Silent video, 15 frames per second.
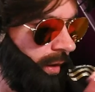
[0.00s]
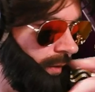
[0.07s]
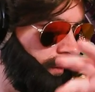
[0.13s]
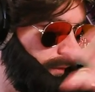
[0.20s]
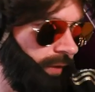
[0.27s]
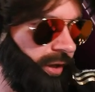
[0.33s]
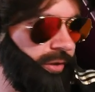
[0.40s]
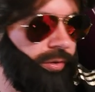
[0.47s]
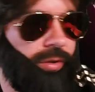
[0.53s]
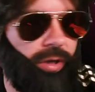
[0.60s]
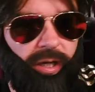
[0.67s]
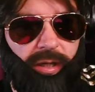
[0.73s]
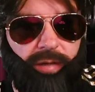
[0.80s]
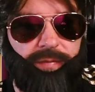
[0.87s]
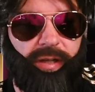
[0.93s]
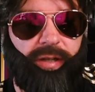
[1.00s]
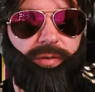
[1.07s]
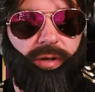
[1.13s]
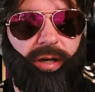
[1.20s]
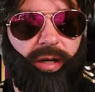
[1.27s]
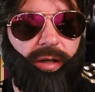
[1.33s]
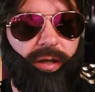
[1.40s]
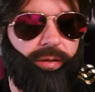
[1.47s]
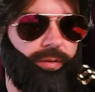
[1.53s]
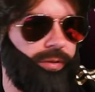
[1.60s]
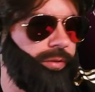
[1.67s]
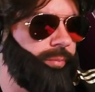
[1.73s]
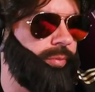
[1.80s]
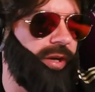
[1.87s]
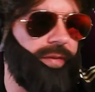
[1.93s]
when
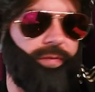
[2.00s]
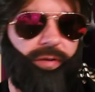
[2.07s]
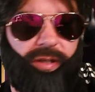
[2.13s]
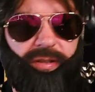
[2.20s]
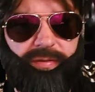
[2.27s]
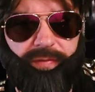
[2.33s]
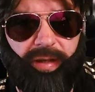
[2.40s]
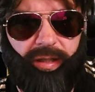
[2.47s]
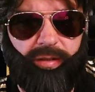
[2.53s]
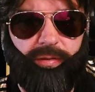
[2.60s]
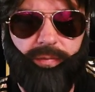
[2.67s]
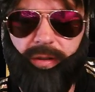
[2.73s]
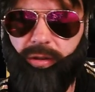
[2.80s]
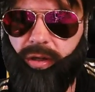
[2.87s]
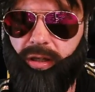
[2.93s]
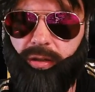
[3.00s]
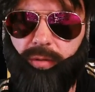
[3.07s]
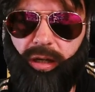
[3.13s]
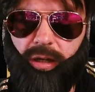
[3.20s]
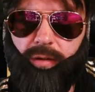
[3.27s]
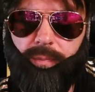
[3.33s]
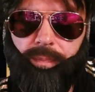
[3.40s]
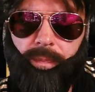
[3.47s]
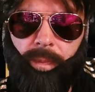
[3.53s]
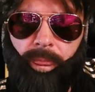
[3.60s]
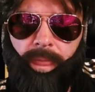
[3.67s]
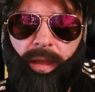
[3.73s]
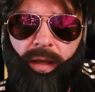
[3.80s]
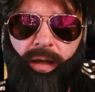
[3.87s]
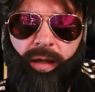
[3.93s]
your bravery is filled when you activate it.
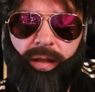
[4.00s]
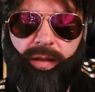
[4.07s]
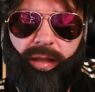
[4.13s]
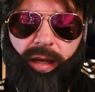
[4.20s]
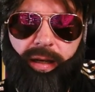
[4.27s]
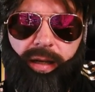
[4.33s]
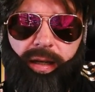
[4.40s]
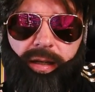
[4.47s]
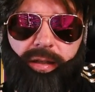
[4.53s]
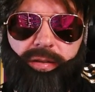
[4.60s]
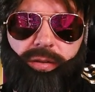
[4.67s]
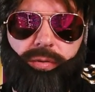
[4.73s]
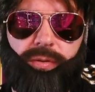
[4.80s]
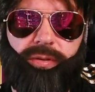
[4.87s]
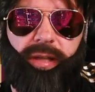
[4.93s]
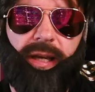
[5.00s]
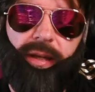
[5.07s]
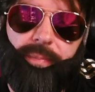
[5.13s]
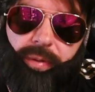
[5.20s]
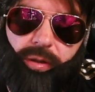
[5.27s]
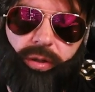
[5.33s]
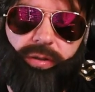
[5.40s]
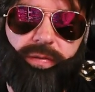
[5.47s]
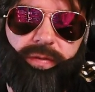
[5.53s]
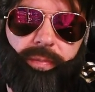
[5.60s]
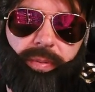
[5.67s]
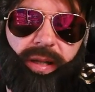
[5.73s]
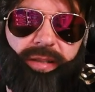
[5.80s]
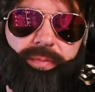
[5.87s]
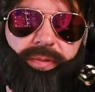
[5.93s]
Then Endless Crusade because of
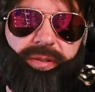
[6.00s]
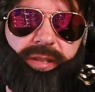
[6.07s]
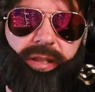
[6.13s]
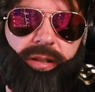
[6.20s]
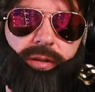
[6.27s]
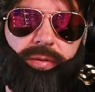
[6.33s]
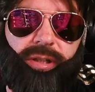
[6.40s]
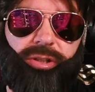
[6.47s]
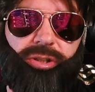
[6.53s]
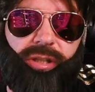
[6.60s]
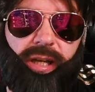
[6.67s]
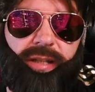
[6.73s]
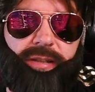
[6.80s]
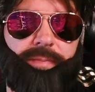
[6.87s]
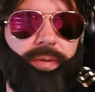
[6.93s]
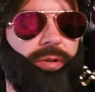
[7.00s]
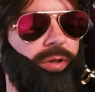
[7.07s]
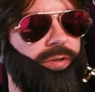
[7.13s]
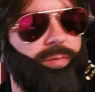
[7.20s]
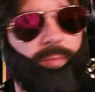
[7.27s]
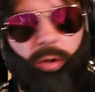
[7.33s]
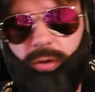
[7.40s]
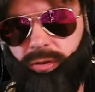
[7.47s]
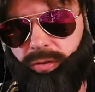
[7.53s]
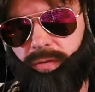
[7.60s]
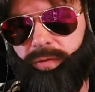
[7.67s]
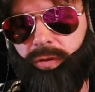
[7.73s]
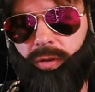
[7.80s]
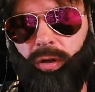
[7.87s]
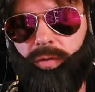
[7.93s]
the +% crit chance, because most
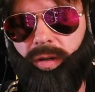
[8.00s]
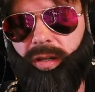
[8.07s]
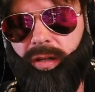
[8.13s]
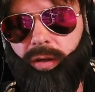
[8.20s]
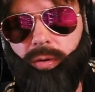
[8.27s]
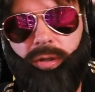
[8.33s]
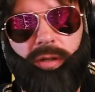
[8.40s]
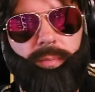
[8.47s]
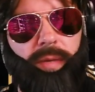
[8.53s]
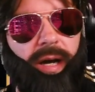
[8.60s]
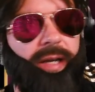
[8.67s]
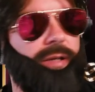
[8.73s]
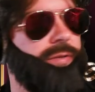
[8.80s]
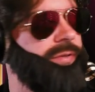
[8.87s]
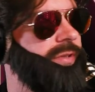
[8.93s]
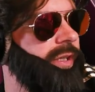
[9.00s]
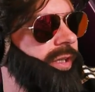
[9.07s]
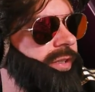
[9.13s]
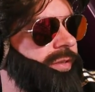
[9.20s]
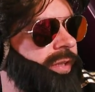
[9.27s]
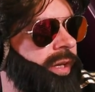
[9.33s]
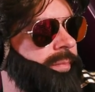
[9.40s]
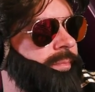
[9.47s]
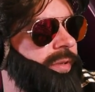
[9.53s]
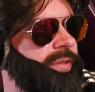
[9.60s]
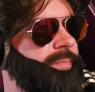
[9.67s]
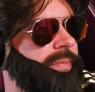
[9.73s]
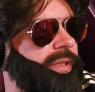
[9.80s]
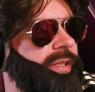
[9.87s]
of you already know that my Crusader is built